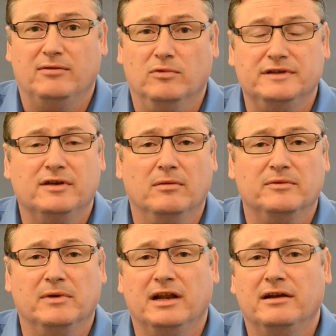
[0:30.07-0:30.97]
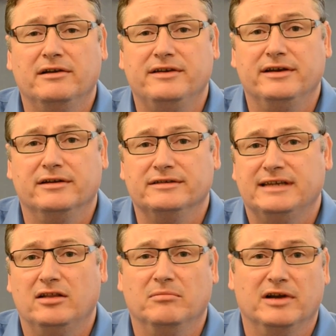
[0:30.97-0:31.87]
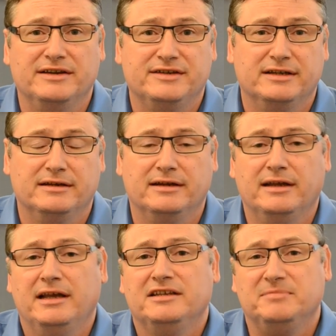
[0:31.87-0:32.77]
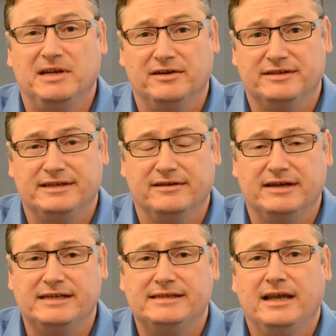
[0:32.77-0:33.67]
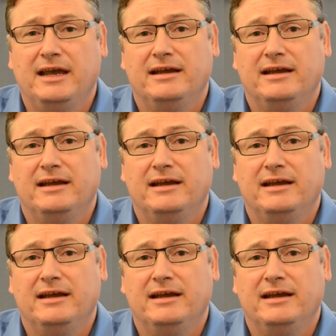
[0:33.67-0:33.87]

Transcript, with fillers: Woods Homes 100 Year Celebration Speaker Series